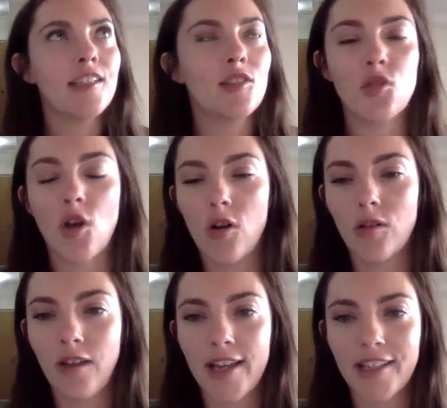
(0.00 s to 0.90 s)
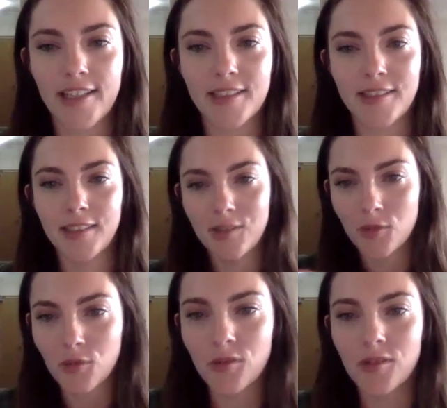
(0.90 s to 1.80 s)
strong, I guess,
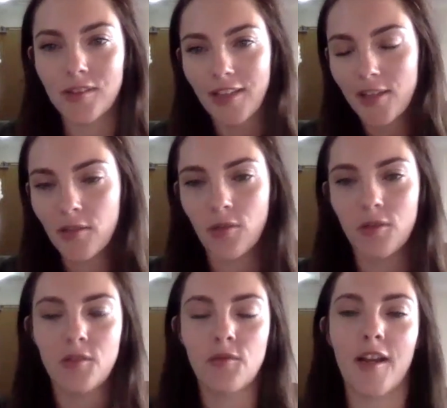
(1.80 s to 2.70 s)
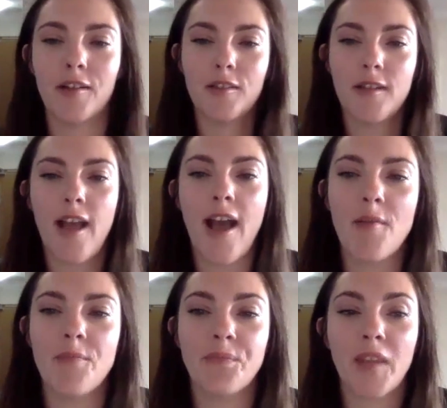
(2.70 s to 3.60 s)
sisterhood sort of ethos around it.
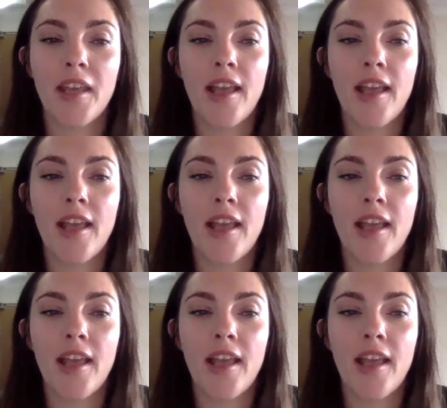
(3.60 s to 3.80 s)
Um,